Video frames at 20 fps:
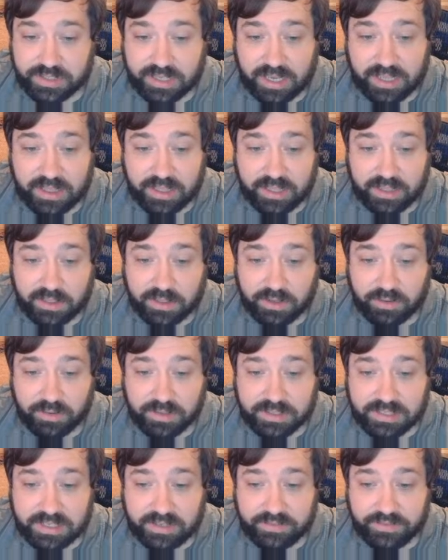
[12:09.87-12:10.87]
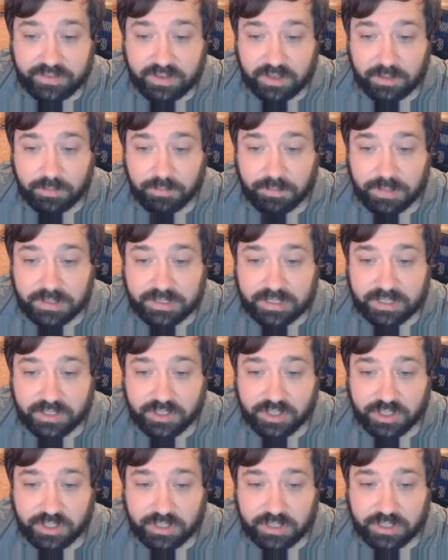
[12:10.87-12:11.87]
I think there was even
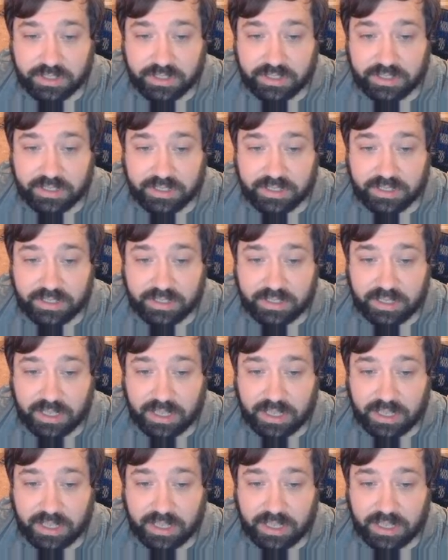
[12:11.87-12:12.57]
potentially,